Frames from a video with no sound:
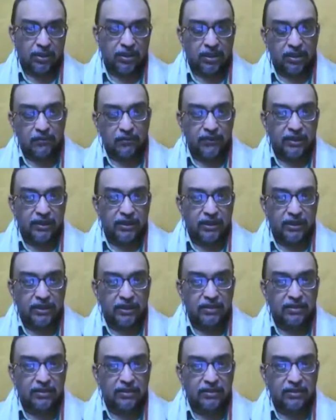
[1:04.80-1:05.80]
but every
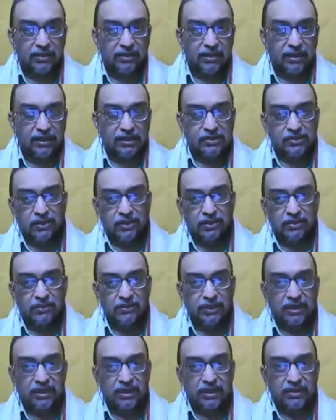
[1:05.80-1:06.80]
day they saw
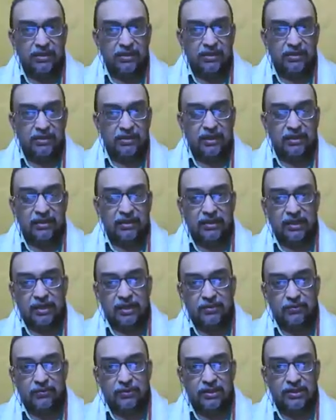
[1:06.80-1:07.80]
to it that the
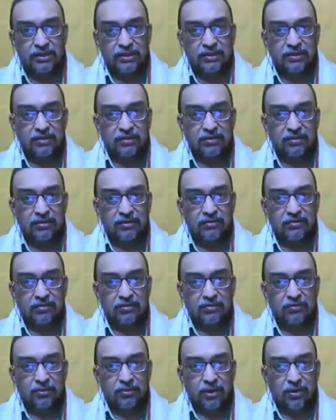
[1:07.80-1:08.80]
car was
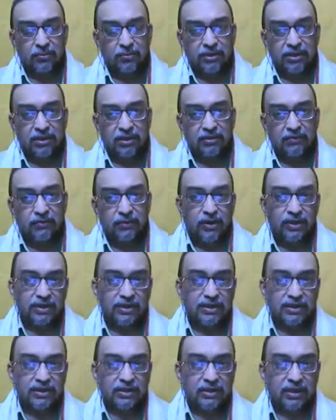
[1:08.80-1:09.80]
properly
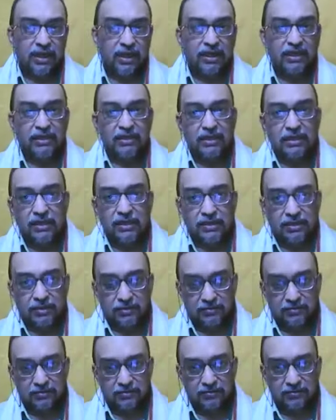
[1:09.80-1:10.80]
washed and
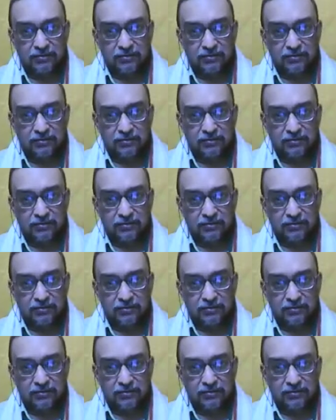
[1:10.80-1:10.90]
cleaned.